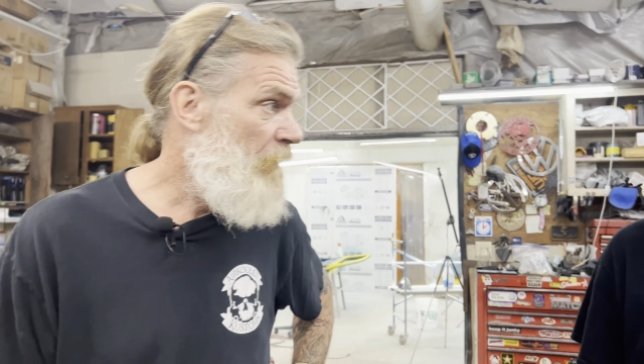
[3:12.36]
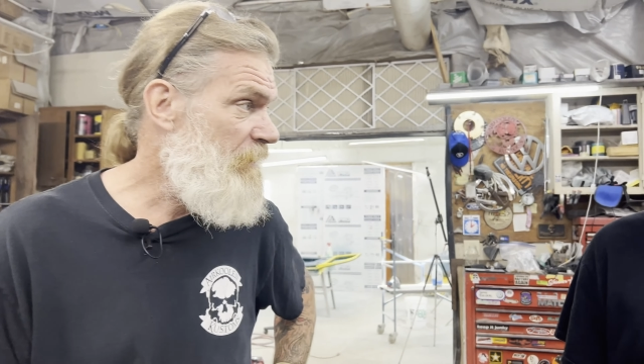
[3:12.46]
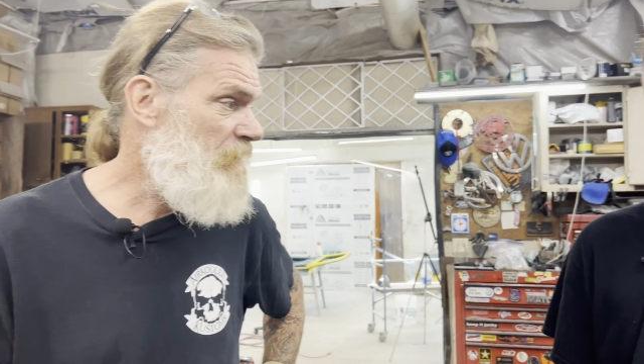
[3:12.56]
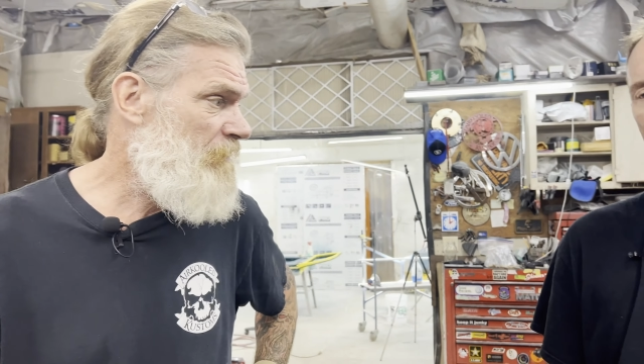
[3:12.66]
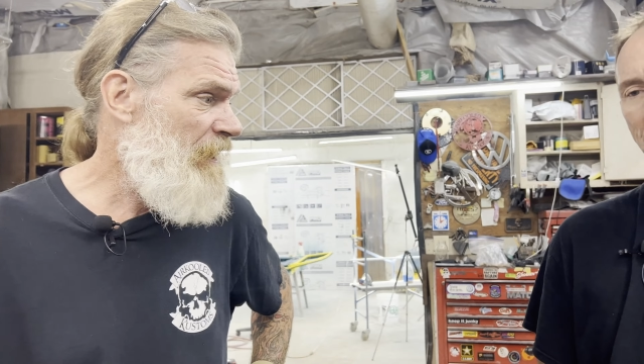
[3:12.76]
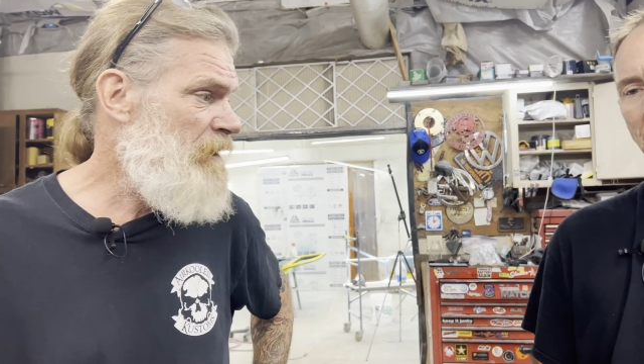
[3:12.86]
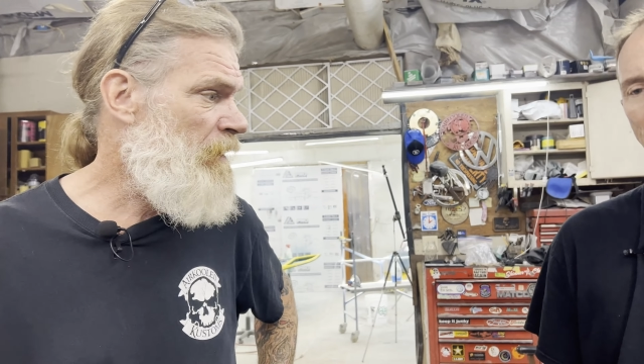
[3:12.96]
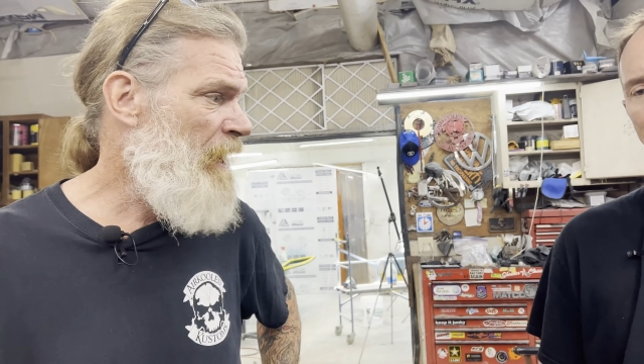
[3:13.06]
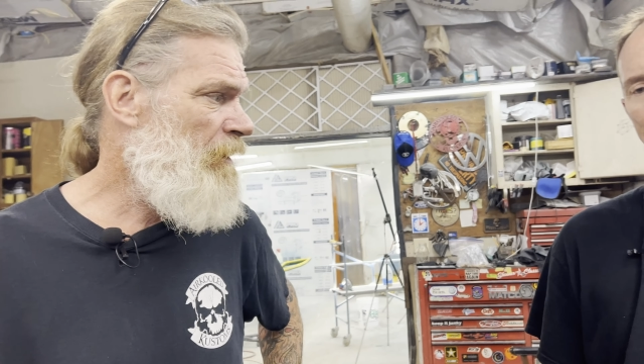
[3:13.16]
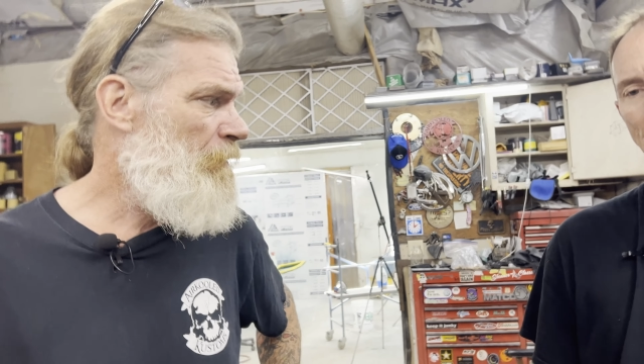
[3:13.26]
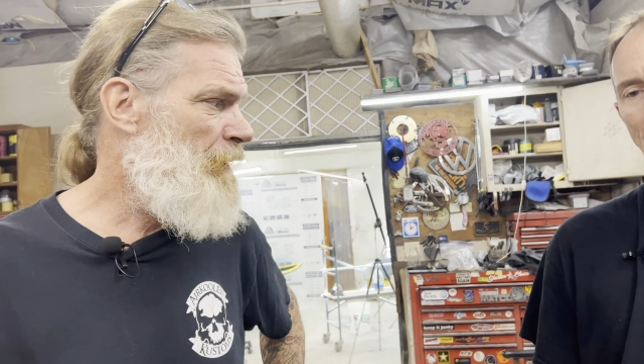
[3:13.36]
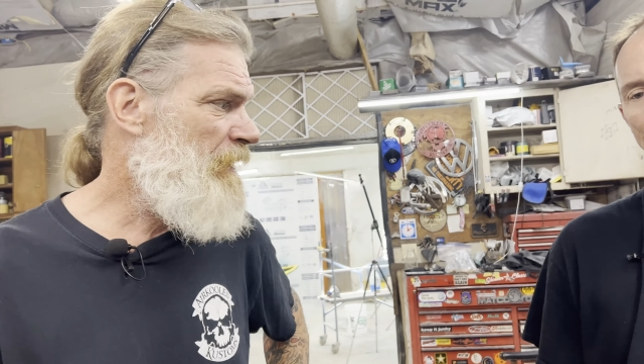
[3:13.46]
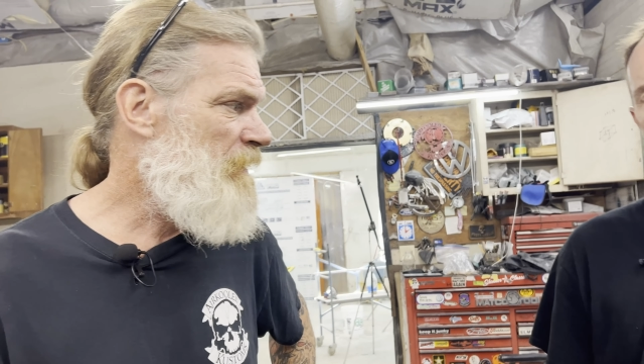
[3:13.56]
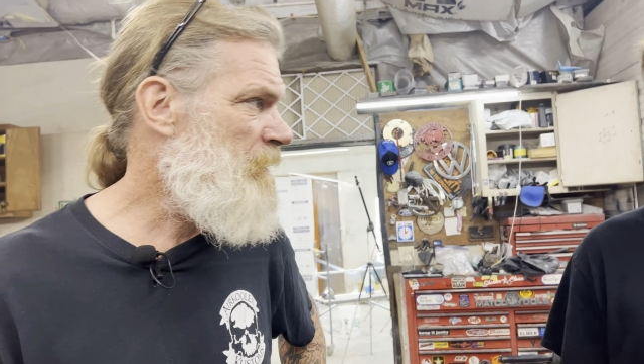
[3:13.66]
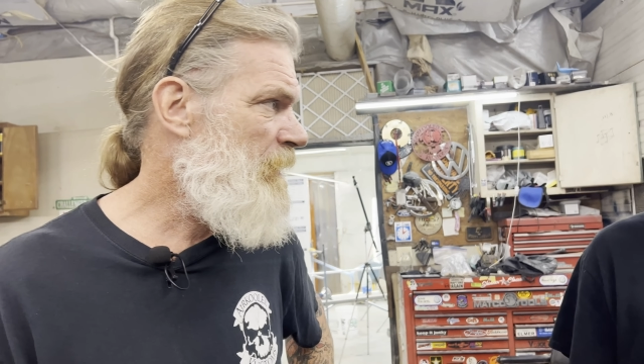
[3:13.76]
that's yeah. that's kind of the
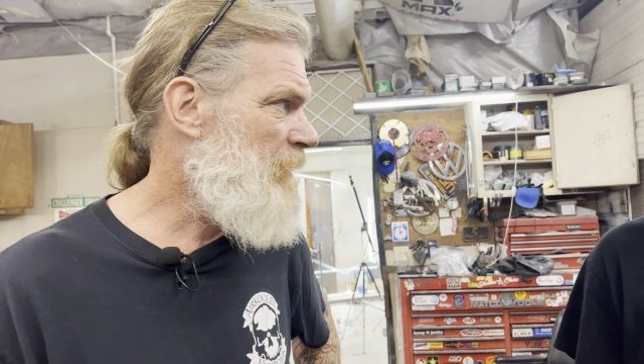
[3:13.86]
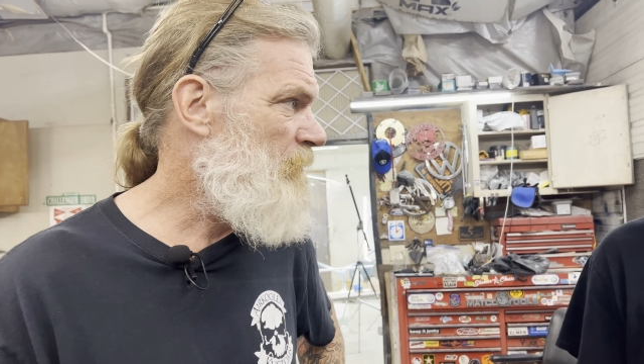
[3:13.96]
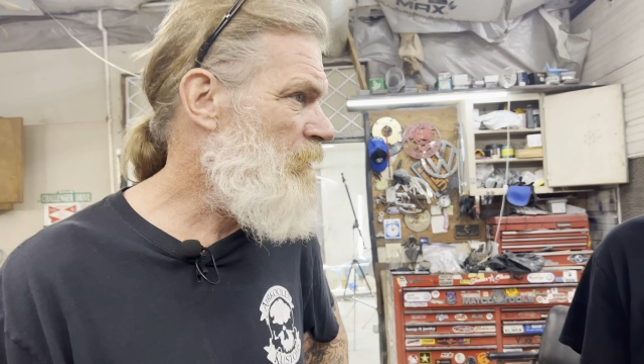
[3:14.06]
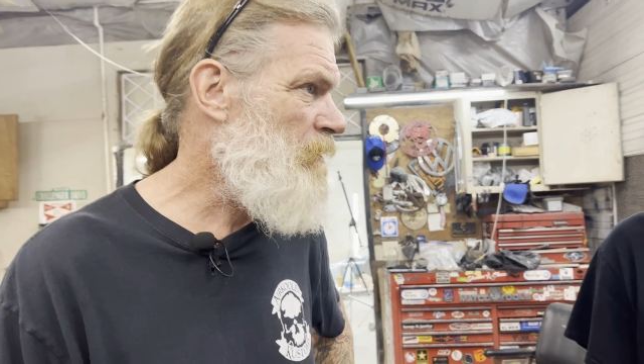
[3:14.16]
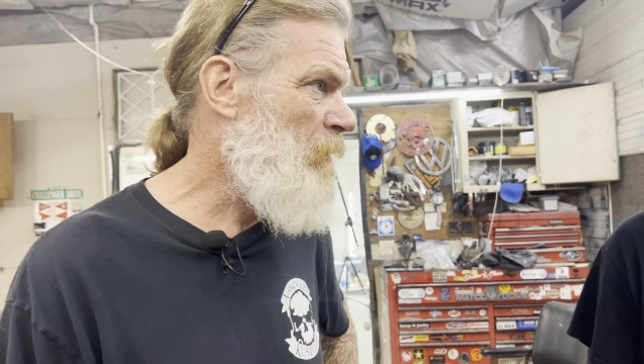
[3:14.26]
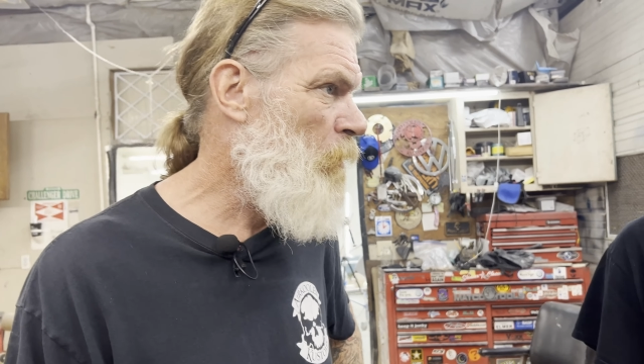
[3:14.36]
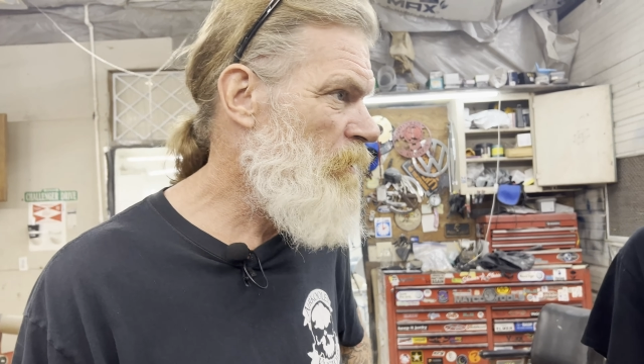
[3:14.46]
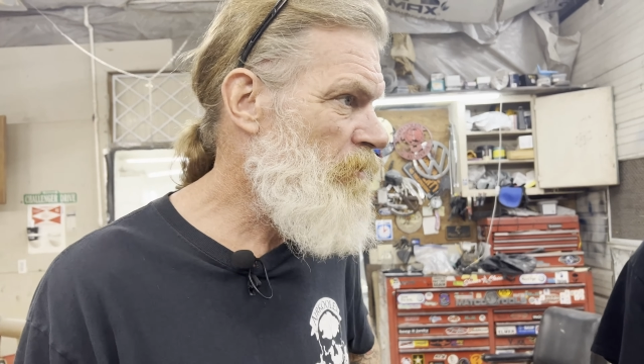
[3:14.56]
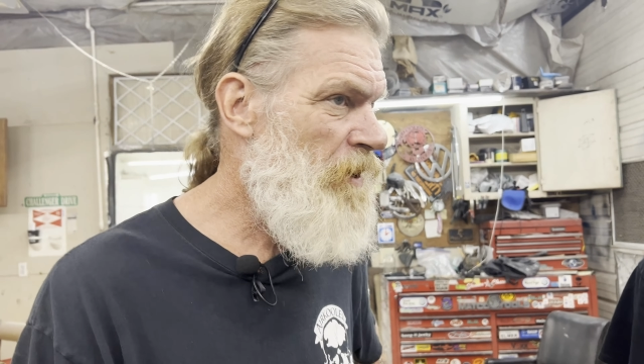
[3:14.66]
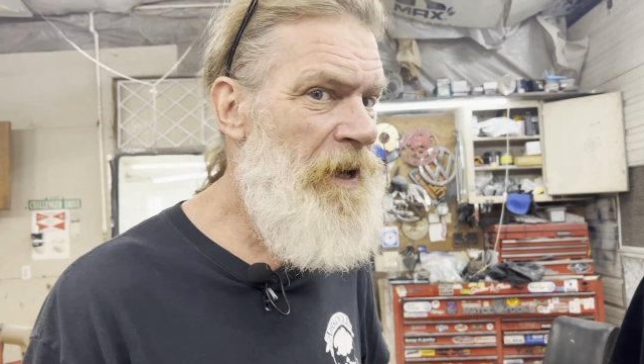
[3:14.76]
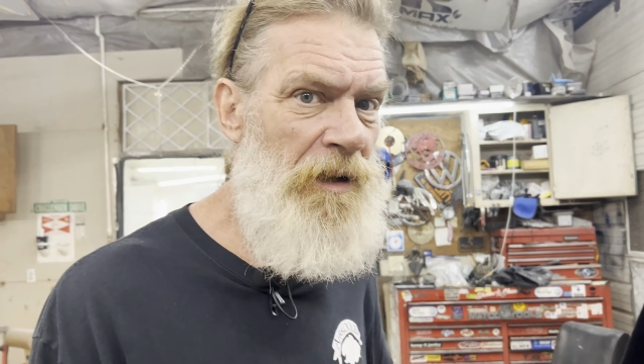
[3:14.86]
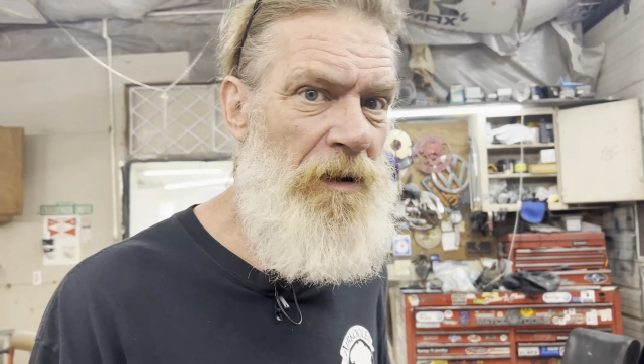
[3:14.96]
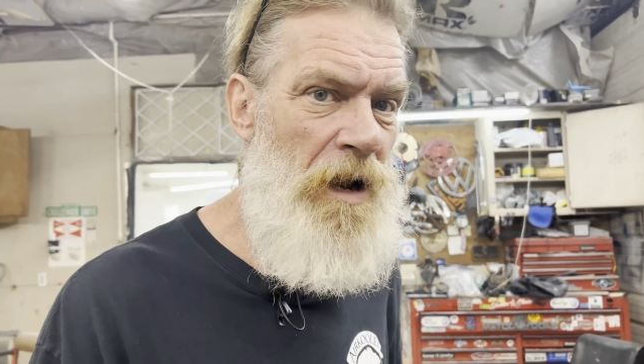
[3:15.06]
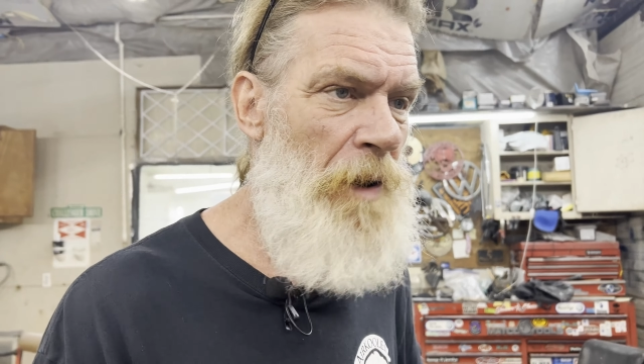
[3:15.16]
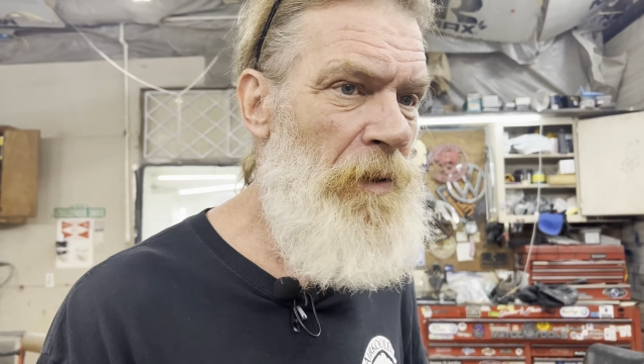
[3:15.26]
biggest thing. It's just like we're just taking
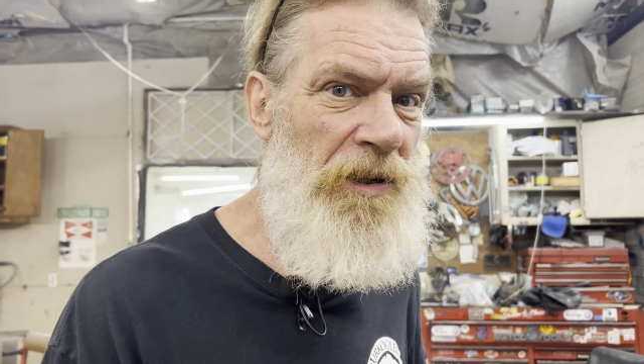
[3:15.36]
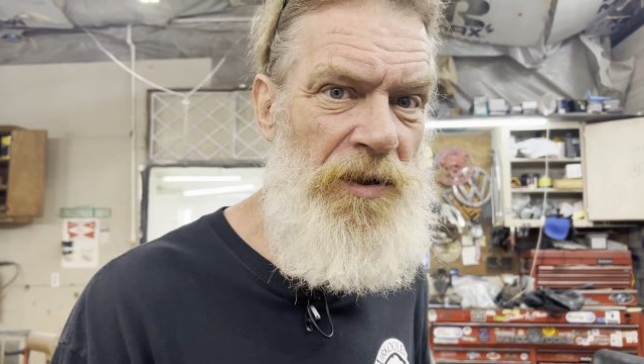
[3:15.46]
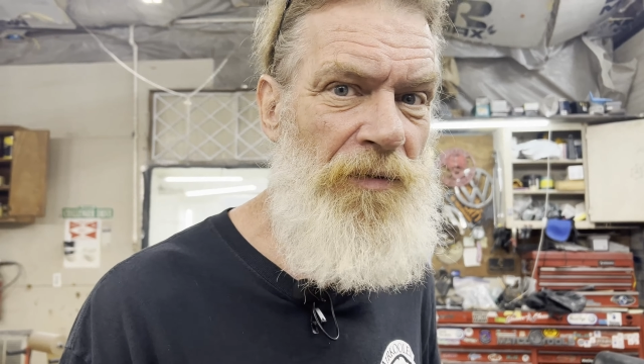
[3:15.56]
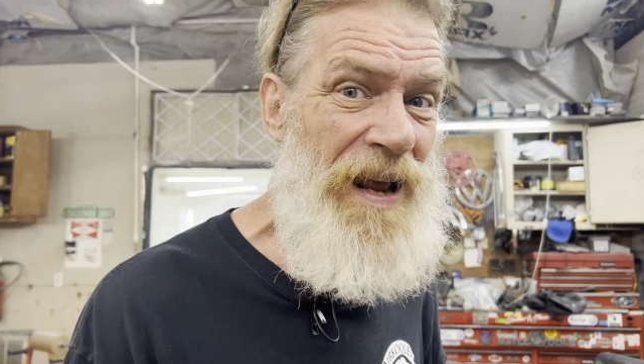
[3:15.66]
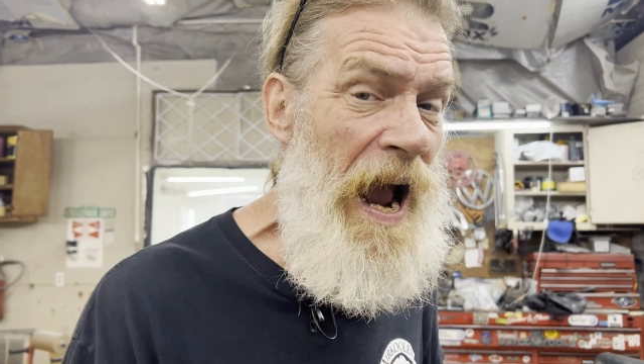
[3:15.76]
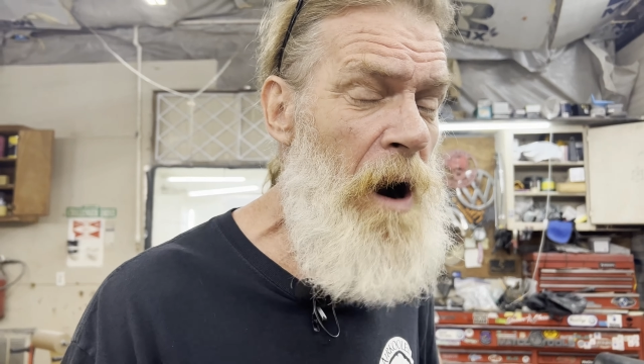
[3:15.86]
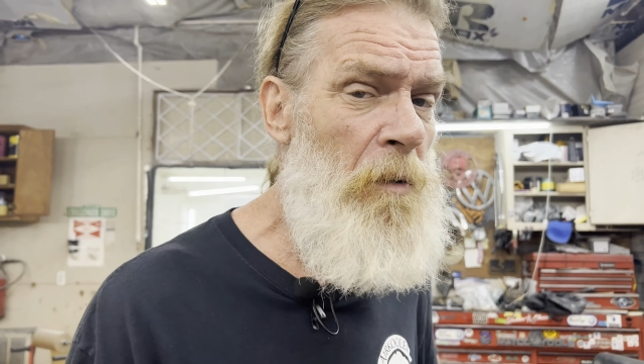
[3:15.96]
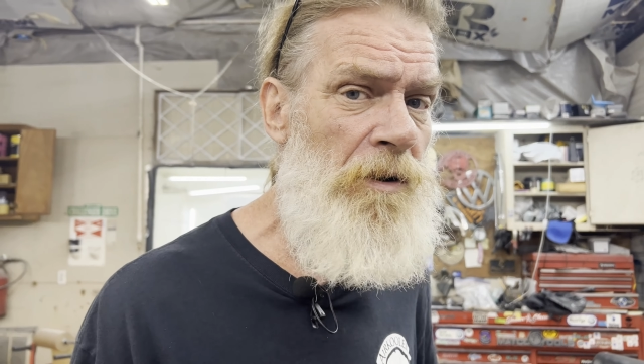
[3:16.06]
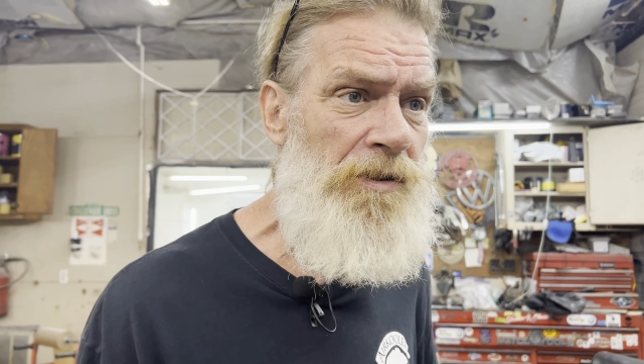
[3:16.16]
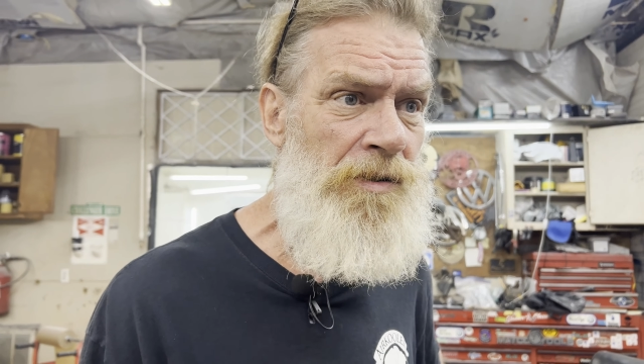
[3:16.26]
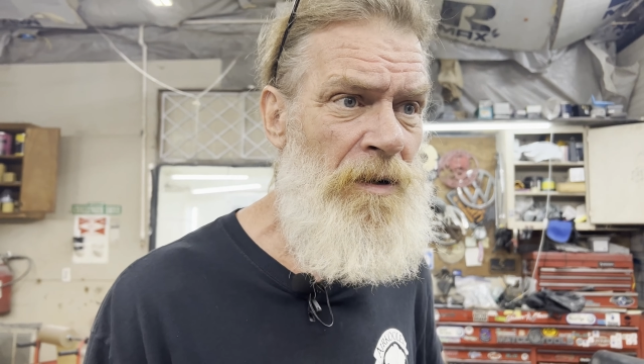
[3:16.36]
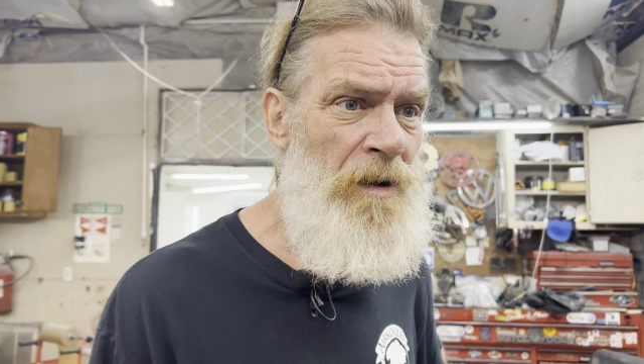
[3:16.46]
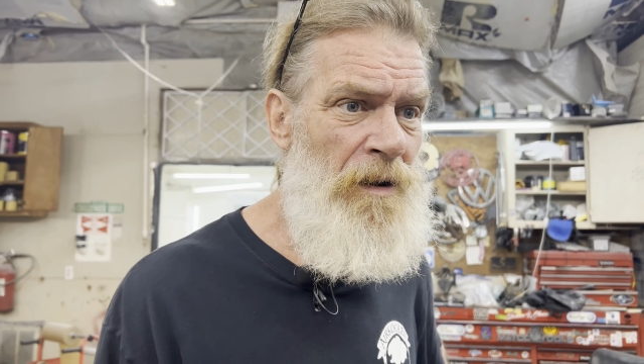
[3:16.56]
a compilation of the hours